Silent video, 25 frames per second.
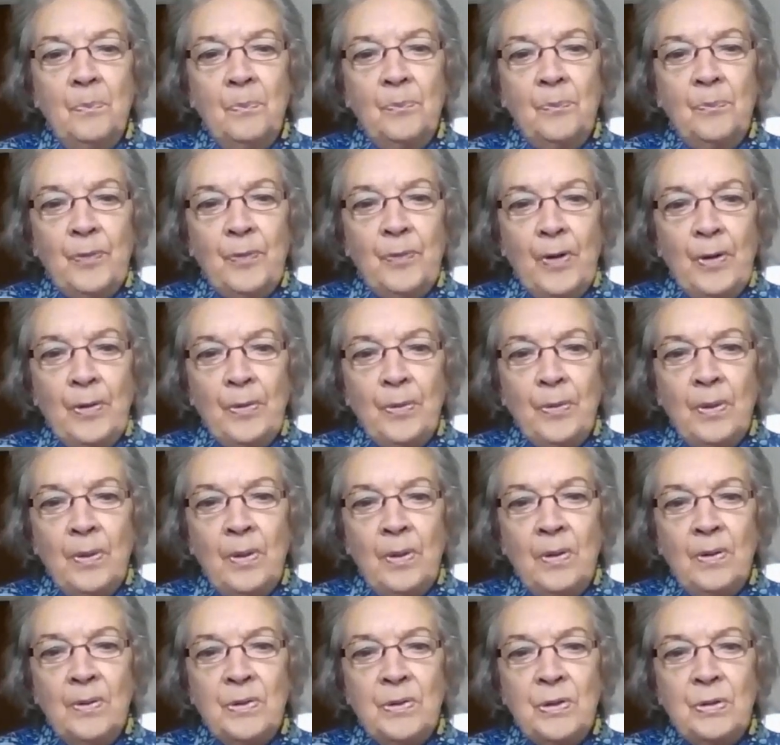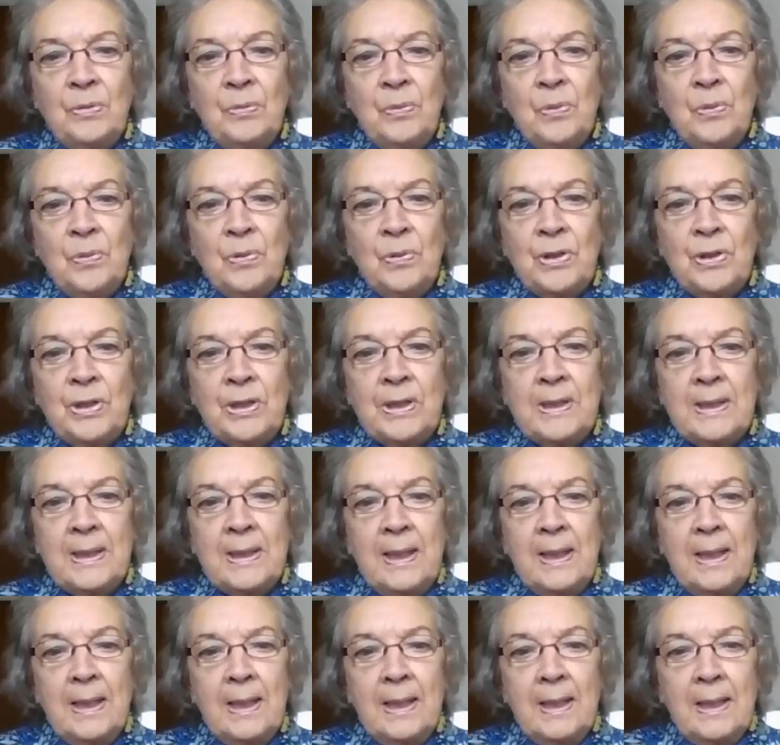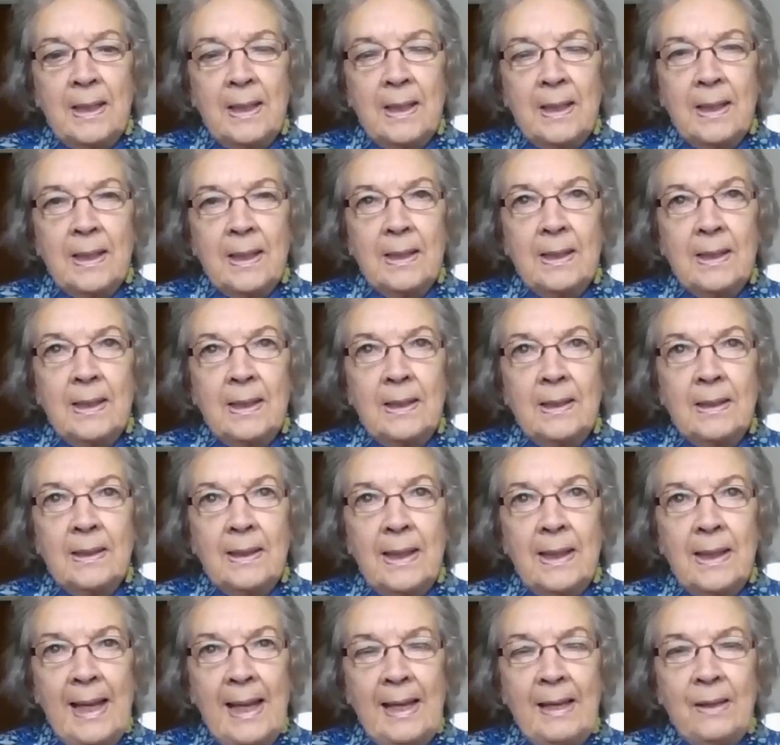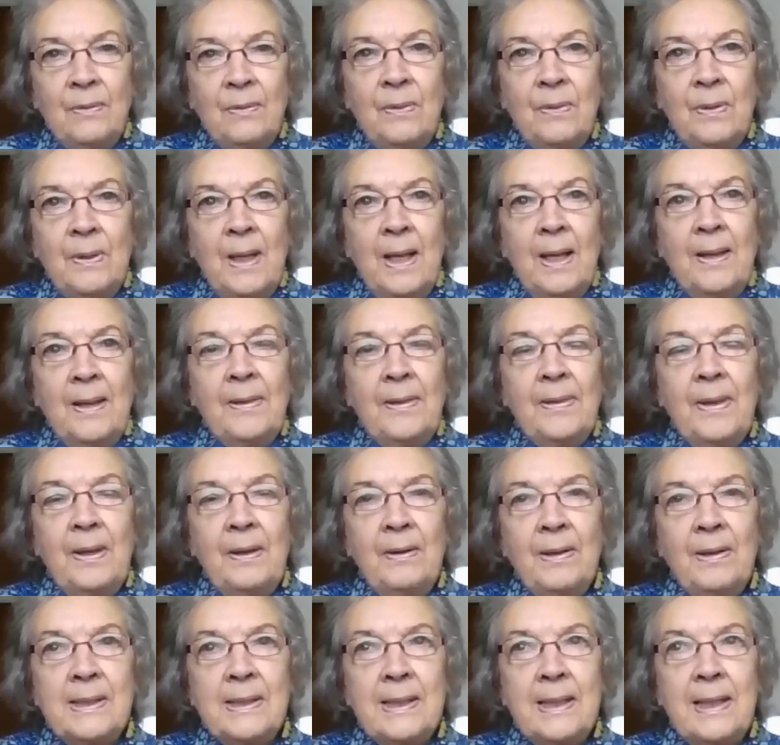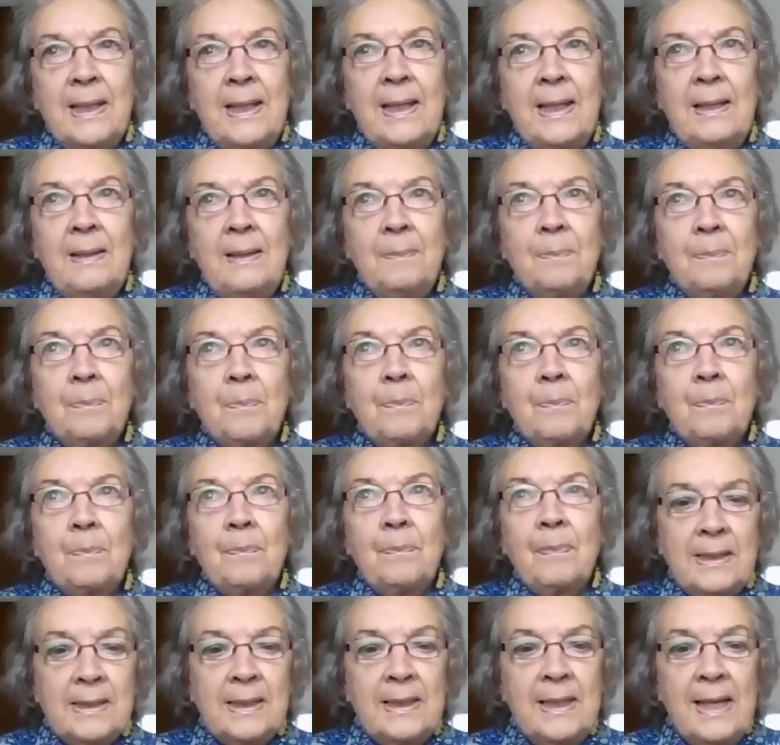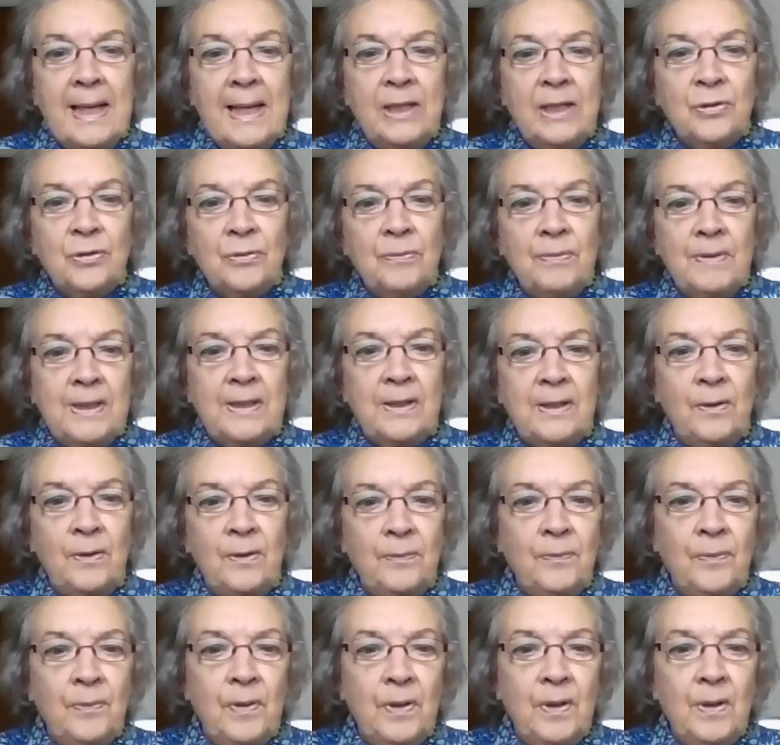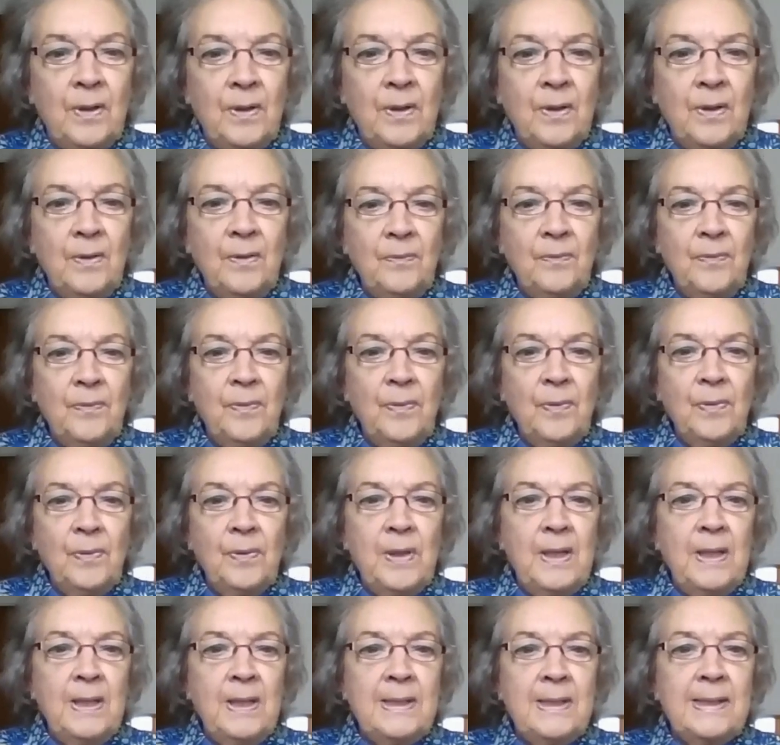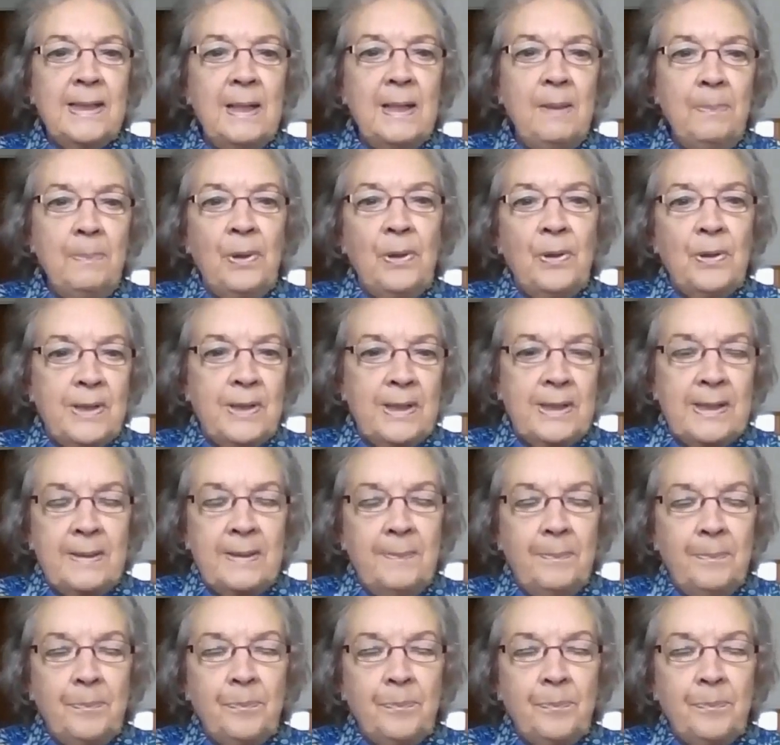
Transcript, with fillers: further on towards Hayle, there is a, a nature reserve for the seabirds.